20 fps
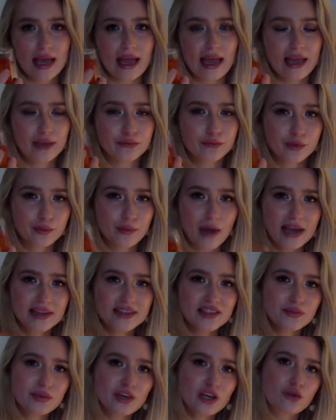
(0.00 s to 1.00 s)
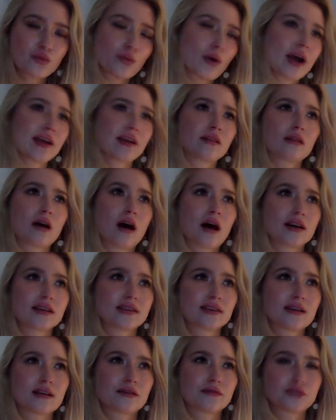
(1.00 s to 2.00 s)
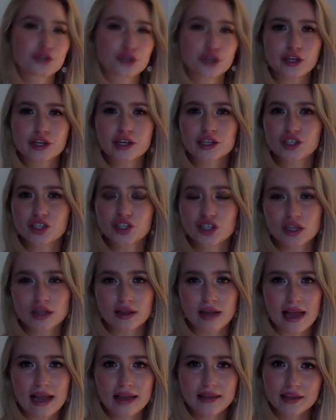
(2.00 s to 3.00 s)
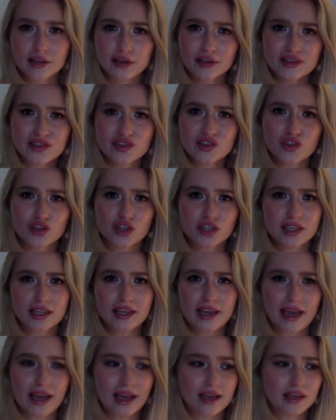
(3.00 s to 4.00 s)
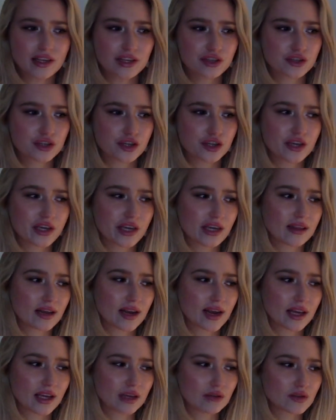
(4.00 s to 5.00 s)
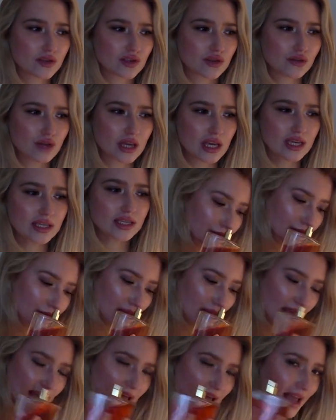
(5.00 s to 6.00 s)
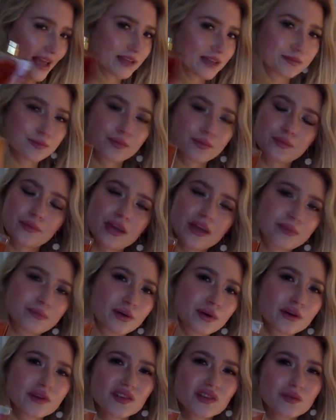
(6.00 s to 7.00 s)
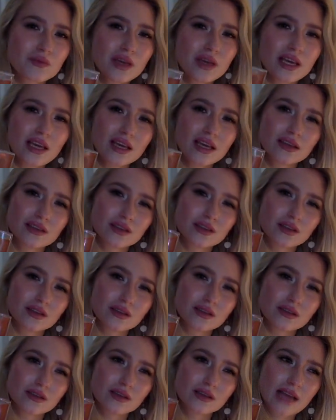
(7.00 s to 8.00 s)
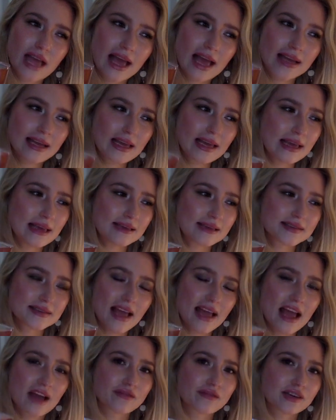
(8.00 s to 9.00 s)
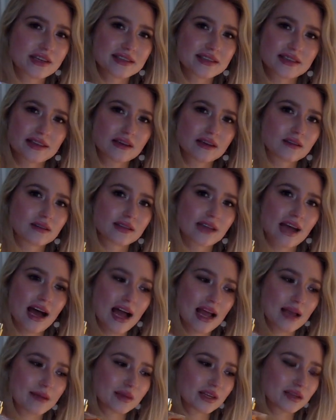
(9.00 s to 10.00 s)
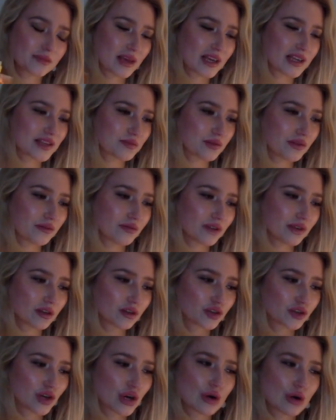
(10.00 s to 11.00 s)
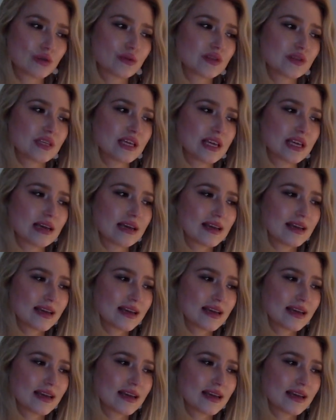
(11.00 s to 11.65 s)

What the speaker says: It reminds me quite a lot of Turkish Delight. There is a certain candy in Turkey that I used to eat. It puts me at ease every single time. It makes me feel cozy.